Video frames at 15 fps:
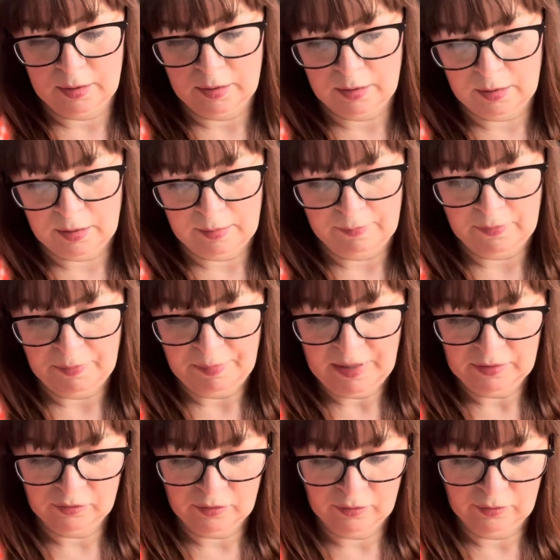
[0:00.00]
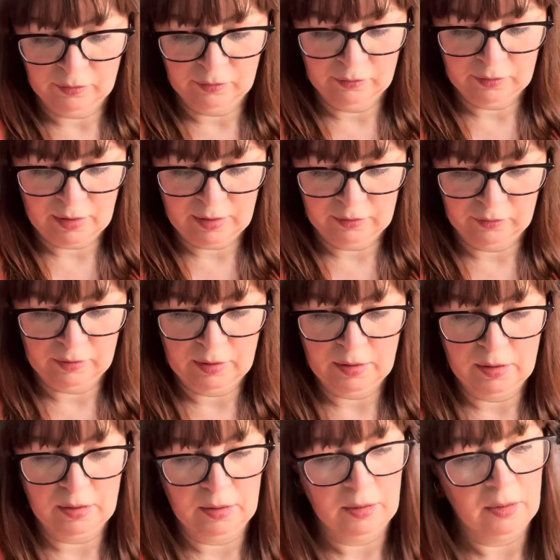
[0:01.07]
the pattern
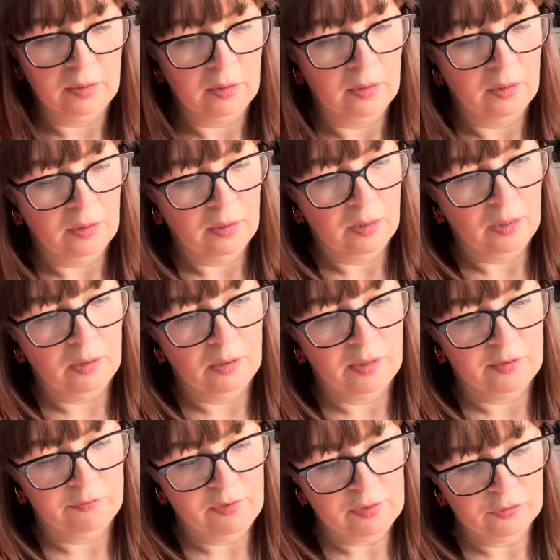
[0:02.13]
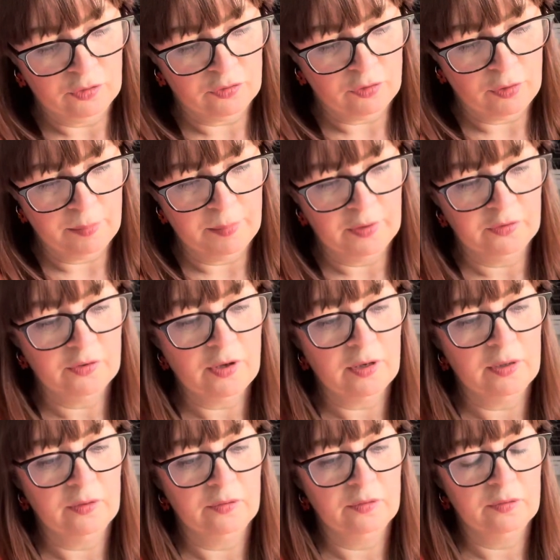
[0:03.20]
sizing, it runs from a
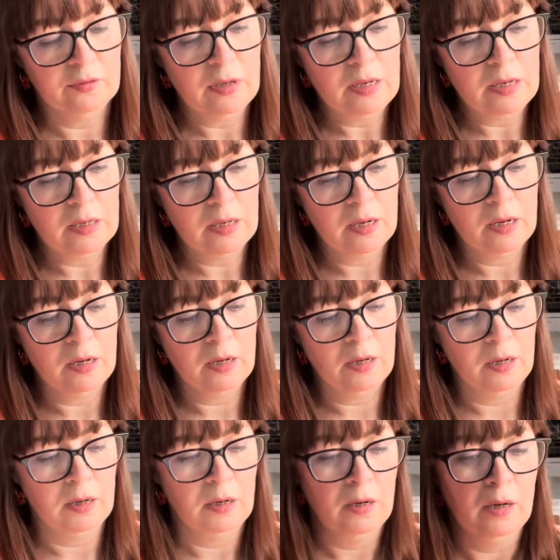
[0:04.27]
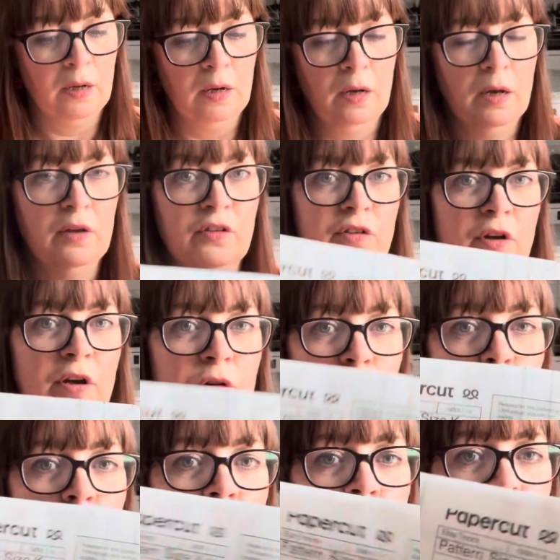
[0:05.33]
size
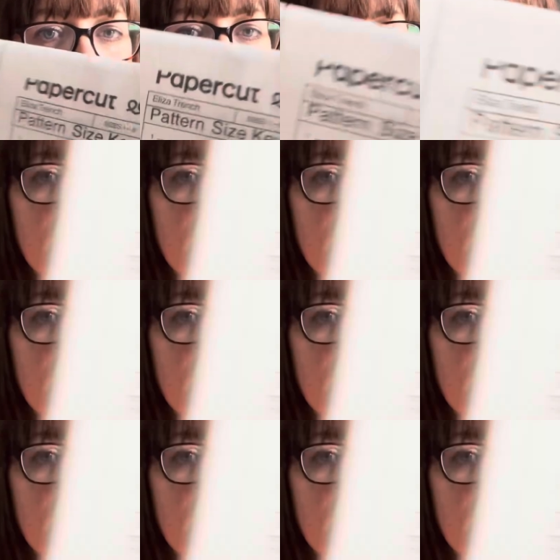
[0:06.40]
1